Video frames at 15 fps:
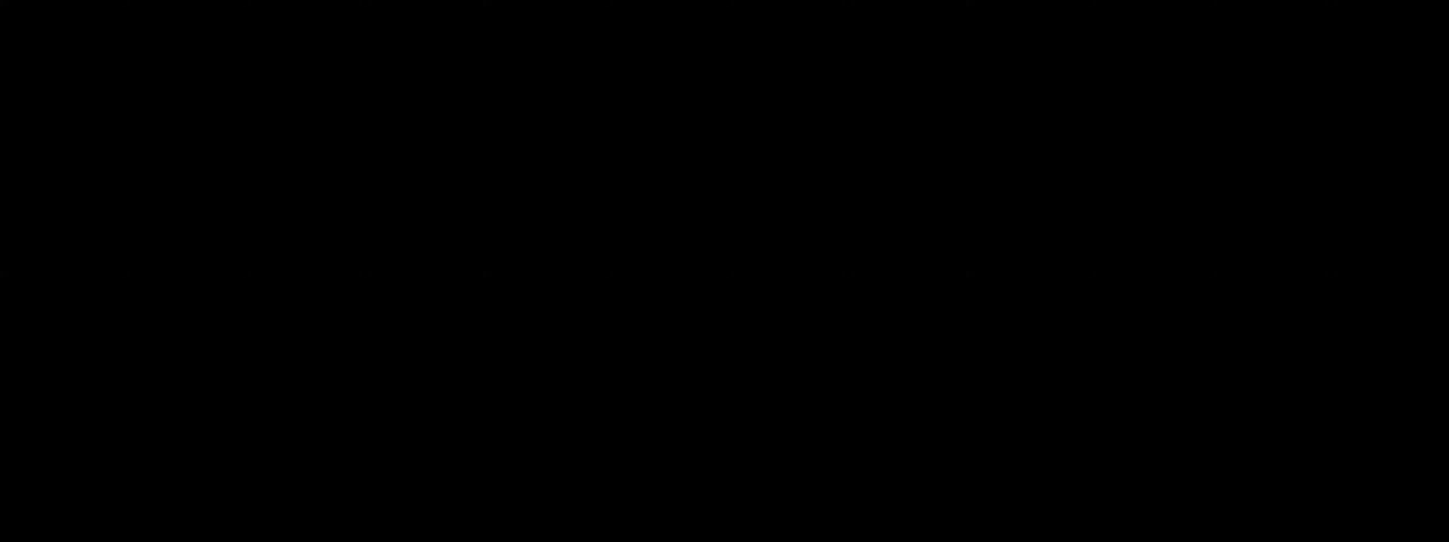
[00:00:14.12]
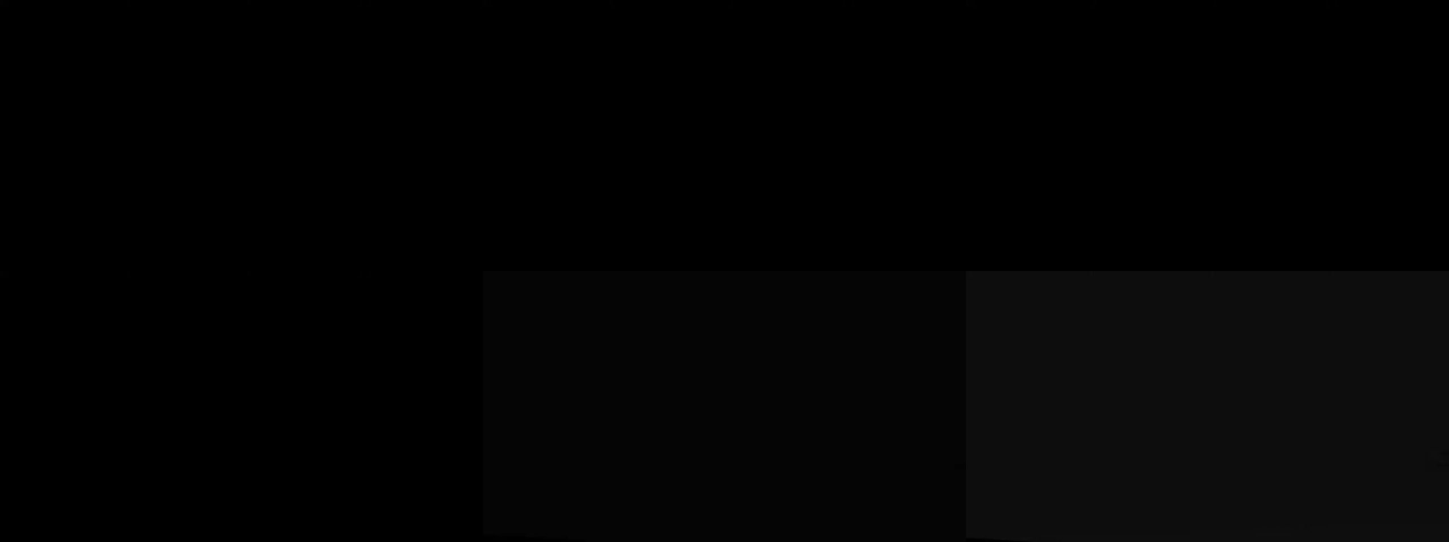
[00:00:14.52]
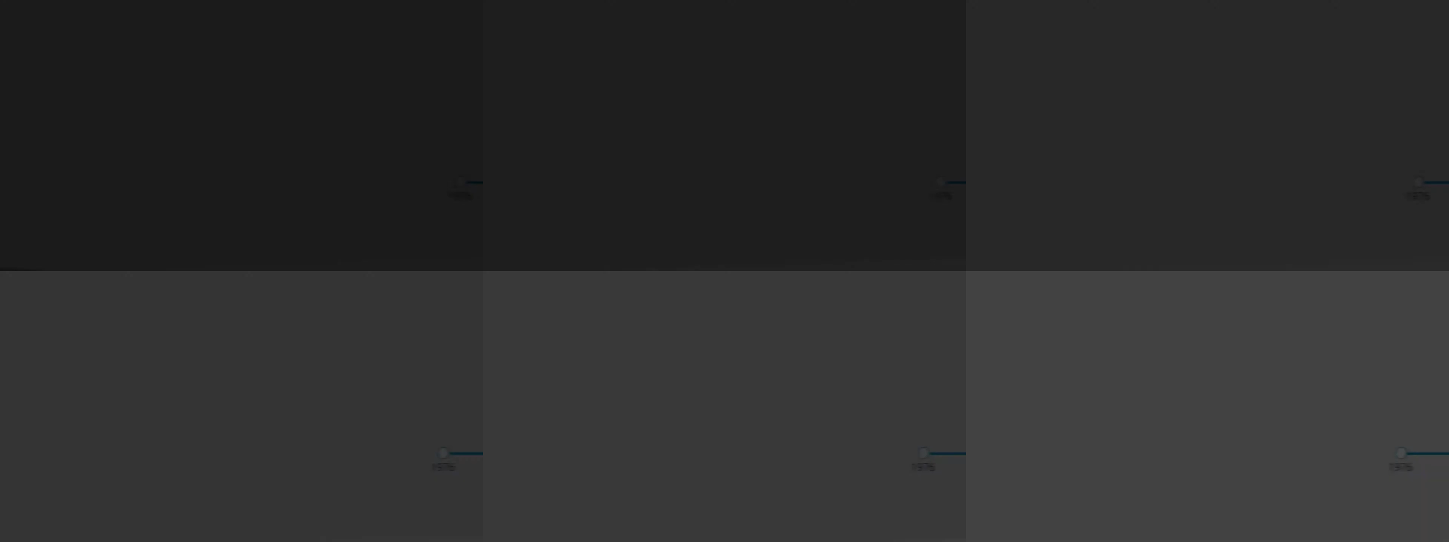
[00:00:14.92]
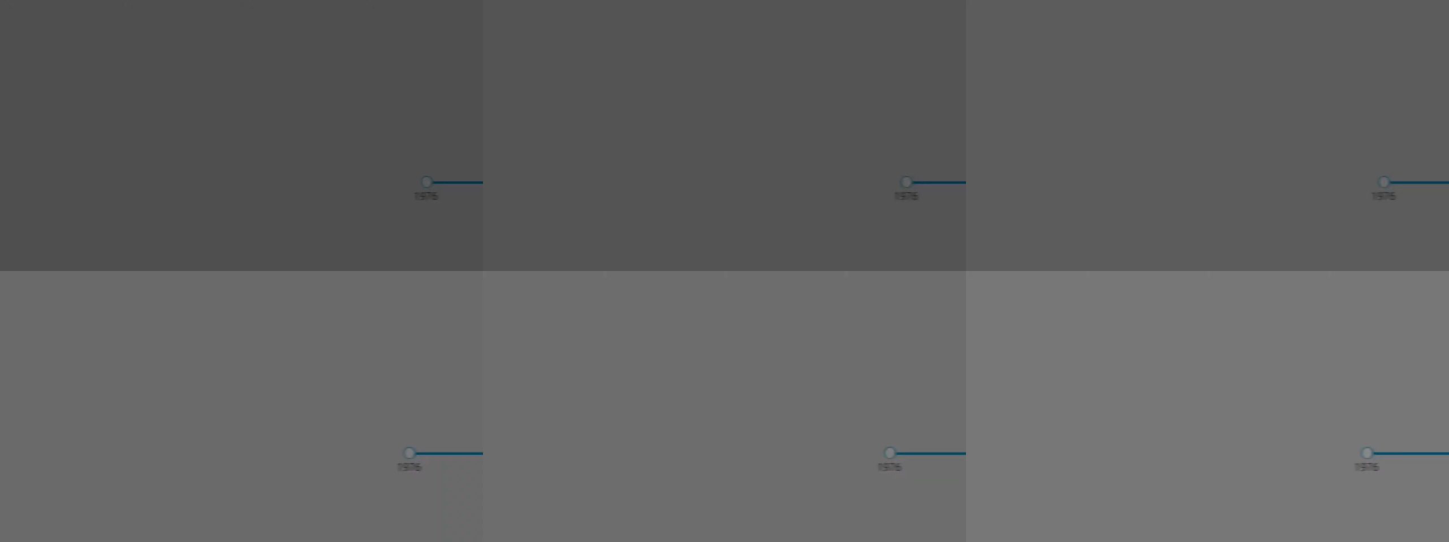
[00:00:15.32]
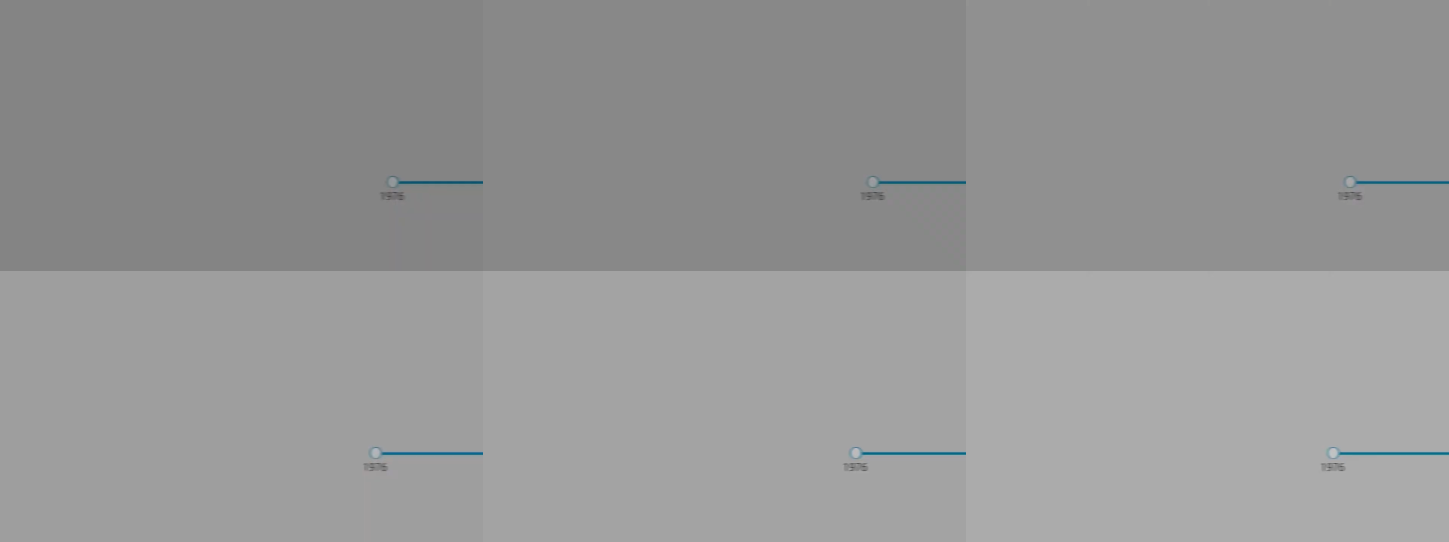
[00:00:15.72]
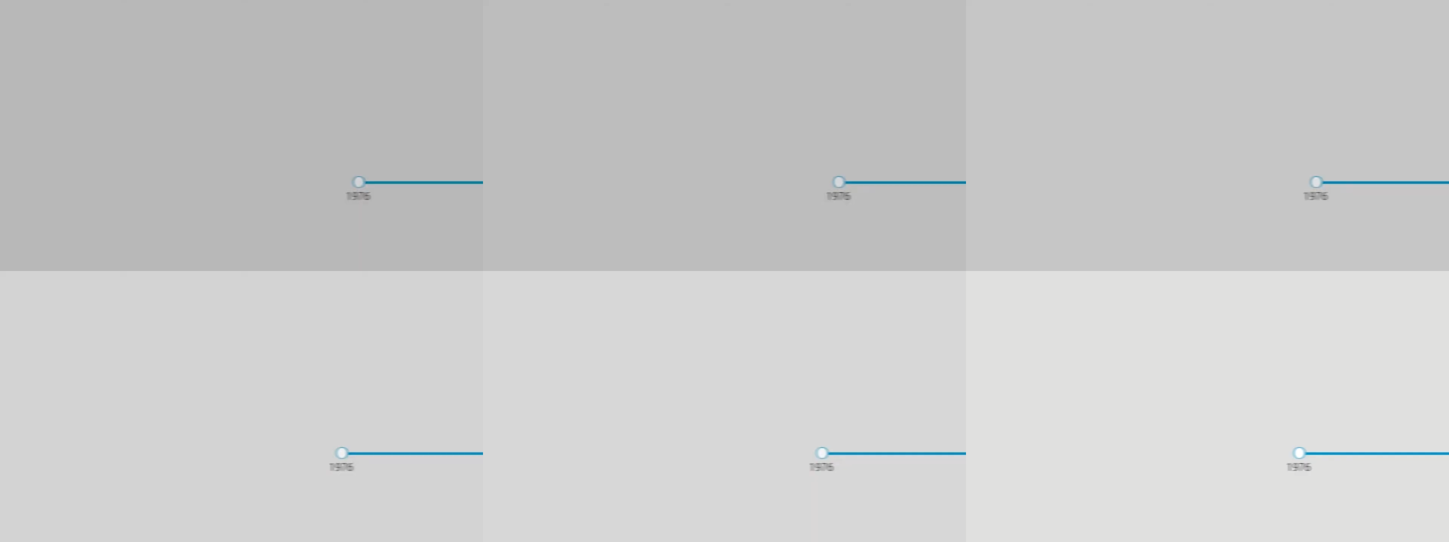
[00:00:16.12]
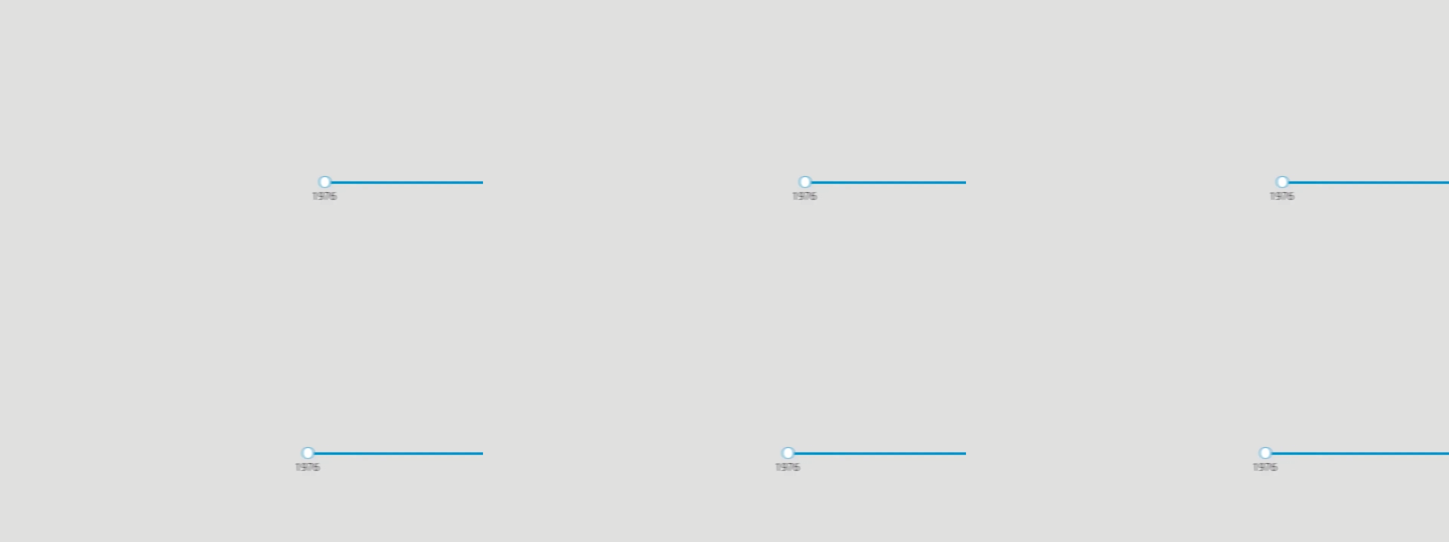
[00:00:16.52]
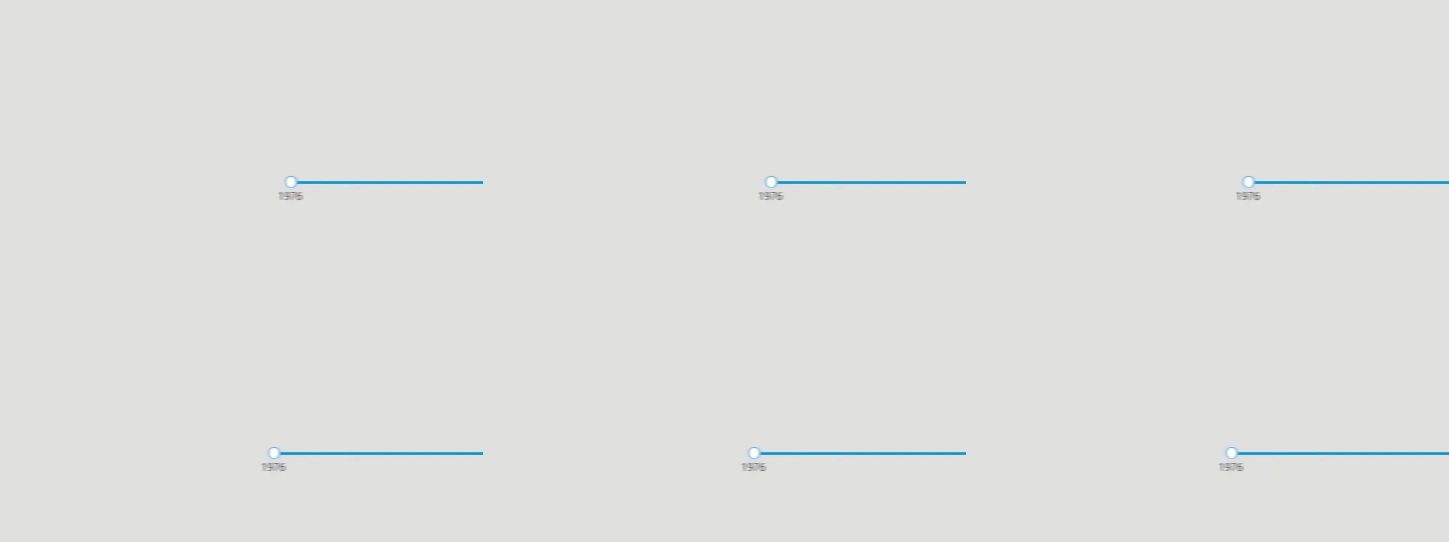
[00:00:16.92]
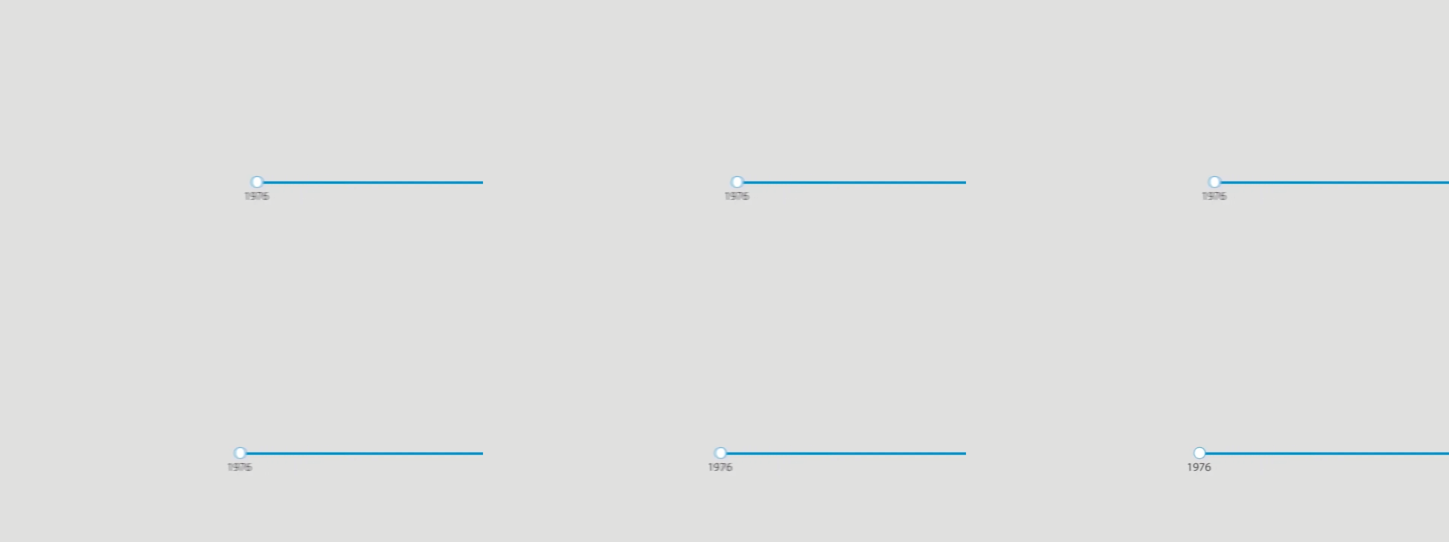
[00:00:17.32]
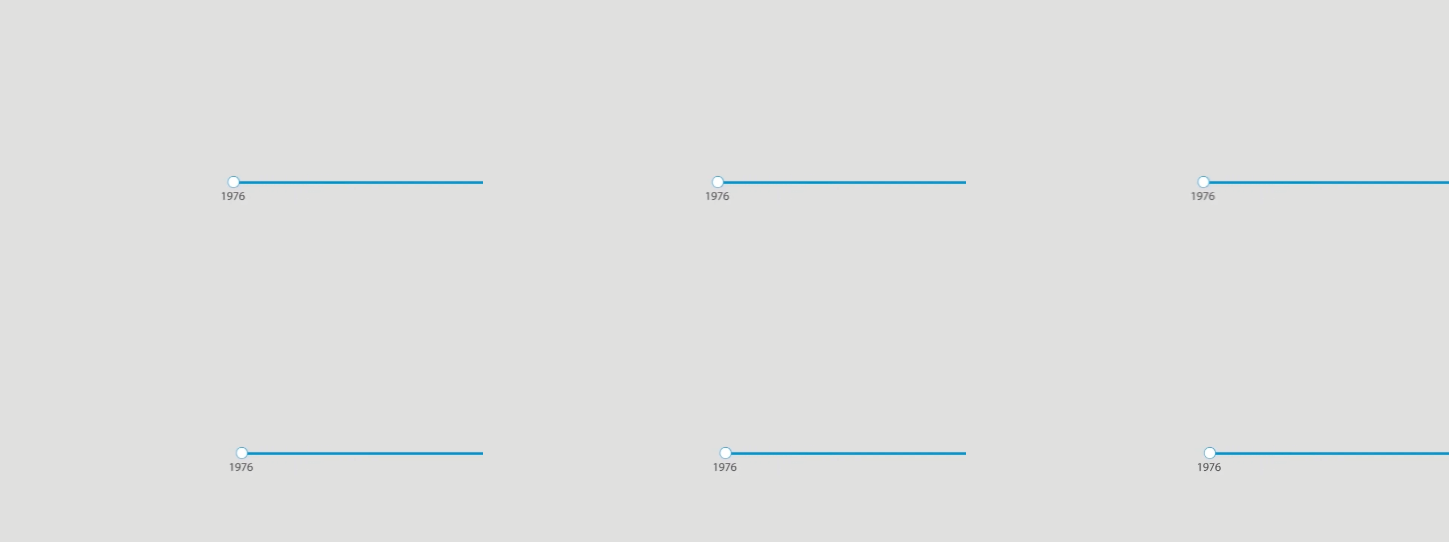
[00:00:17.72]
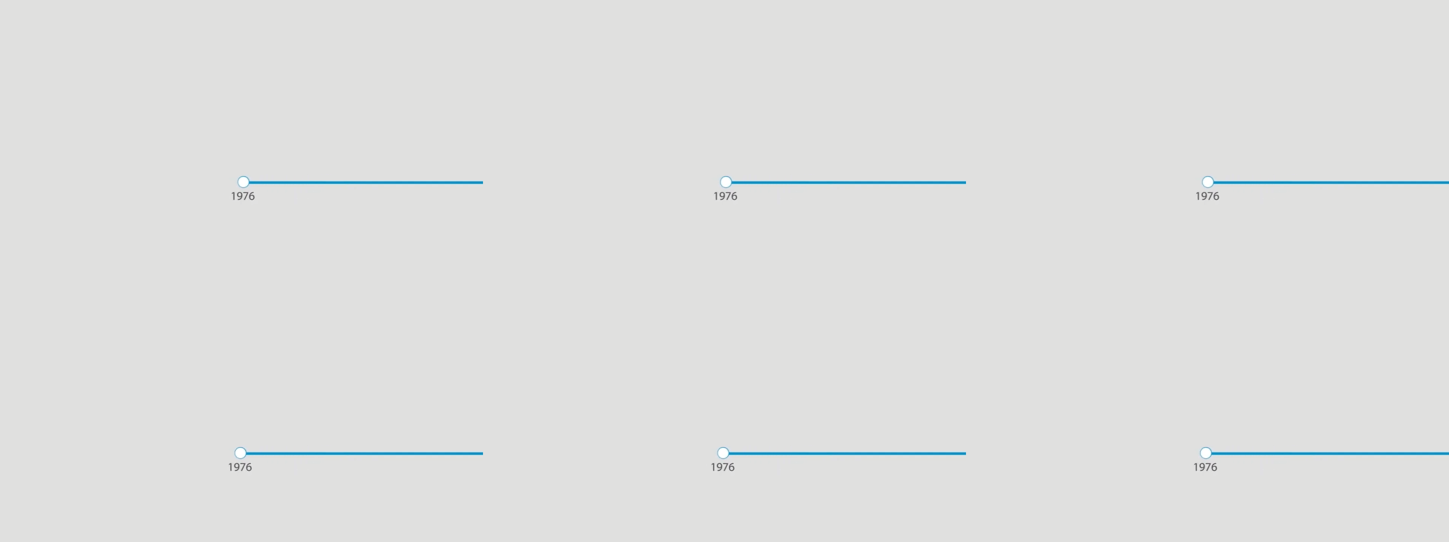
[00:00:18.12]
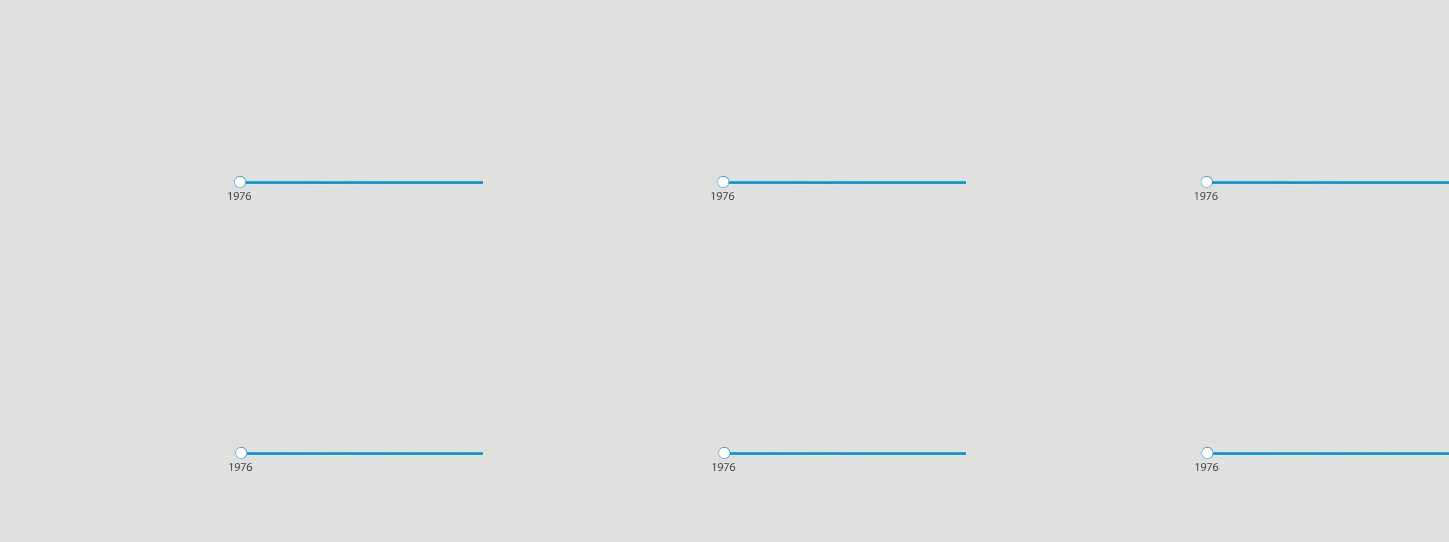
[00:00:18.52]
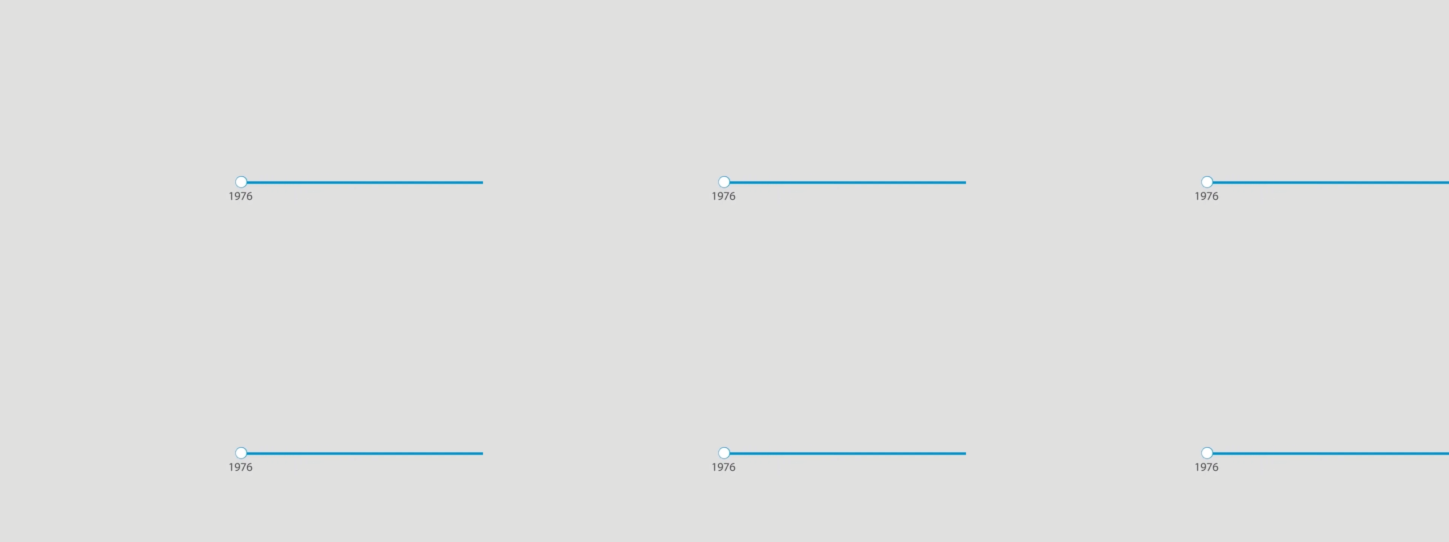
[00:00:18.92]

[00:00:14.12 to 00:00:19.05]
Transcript: No face is visible, so there are no lips to read.